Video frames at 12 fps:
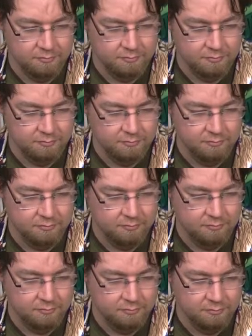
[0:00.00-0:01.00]

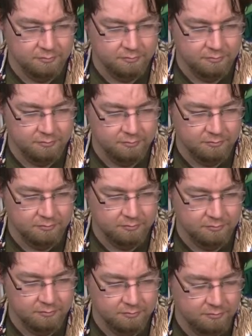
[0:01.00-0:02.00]

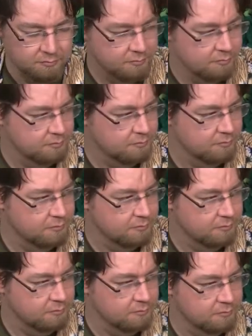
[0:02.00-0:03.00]

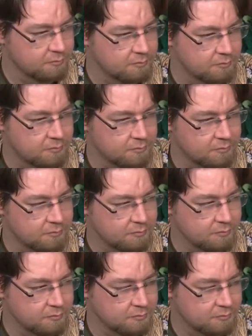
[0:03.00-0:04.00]

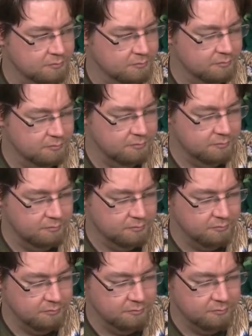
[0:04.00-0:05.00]

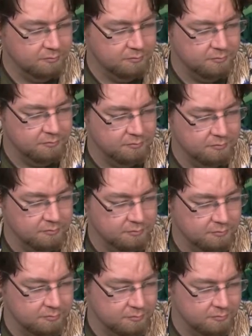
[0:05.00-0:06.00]

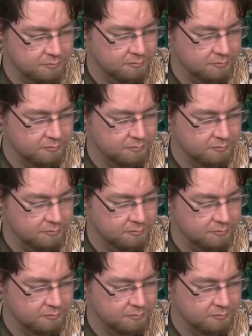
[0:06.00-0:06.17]
The person shown says nothing.